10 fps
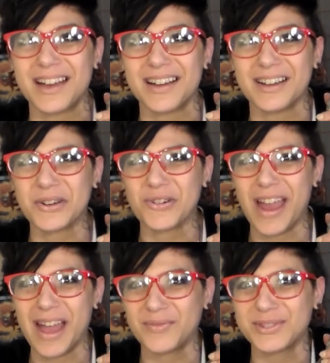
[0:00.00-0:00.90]

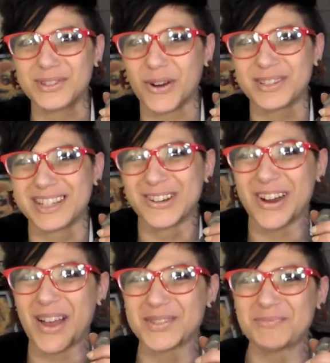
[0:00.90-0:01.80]
arts and
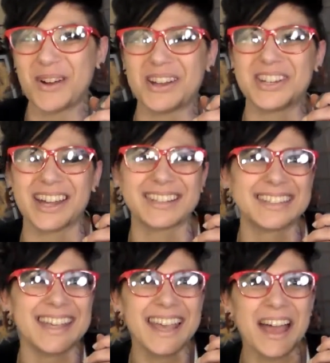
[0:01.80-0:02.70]
crafts
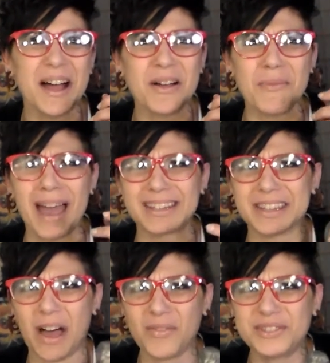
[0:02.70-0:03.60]
projects,
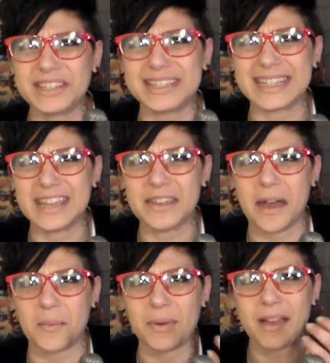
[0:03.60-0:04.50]
I'd love to see
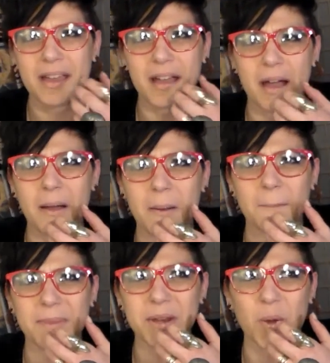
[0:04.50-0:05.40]
them.
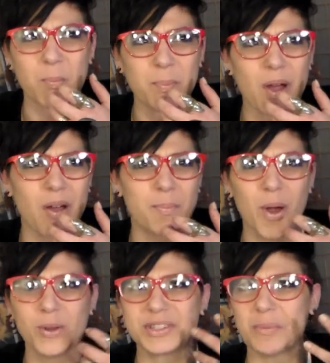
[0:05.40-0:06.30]
You know,
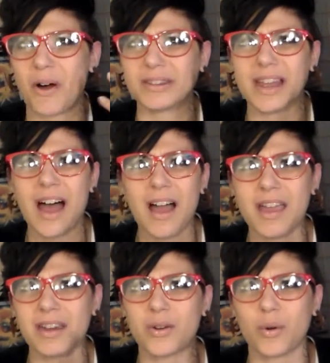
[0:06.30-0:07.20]
post them
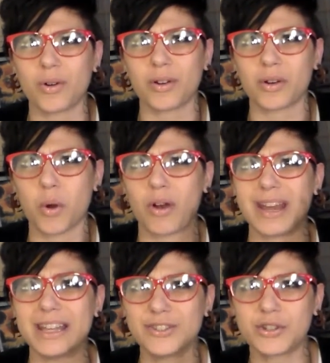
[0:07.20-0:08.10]
online or
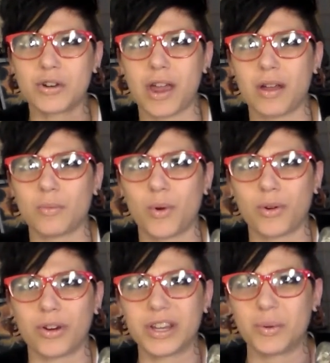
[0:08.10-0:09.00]
on Instagram,
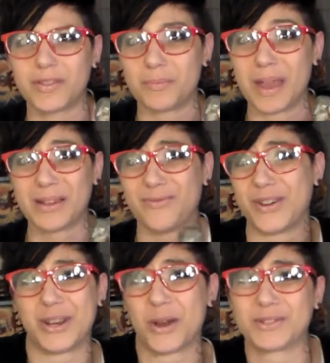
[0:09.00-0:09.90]
or, you know, even make a
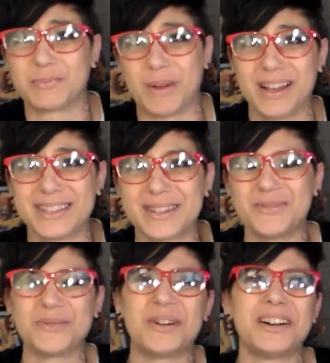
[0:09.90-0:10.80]
video response
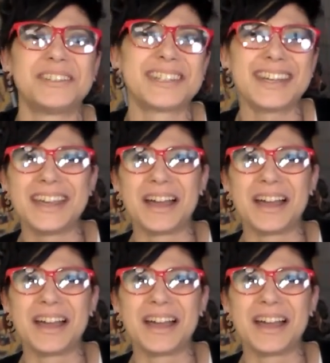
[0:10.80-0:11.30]
if you want.